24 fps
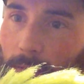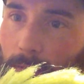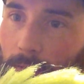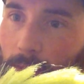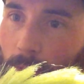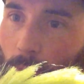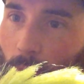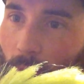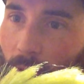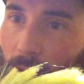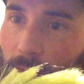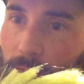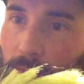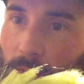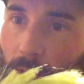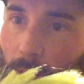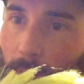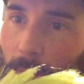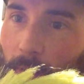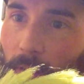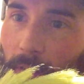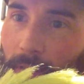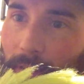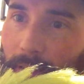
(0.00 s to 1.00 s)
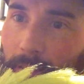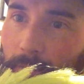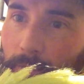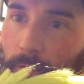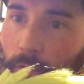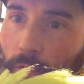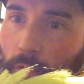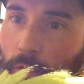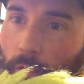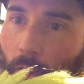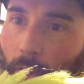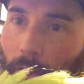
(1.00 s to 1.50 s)
The wife's got me on
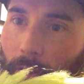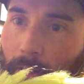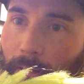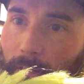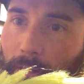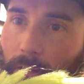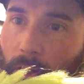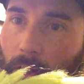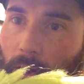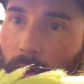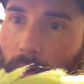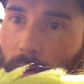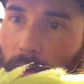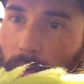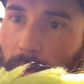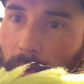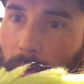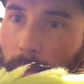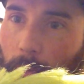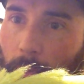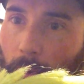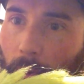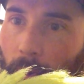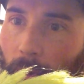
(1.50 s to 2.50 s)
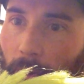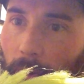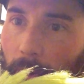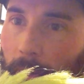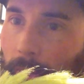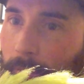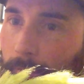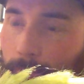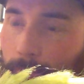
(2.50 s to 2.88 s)
non-alcoholic punk.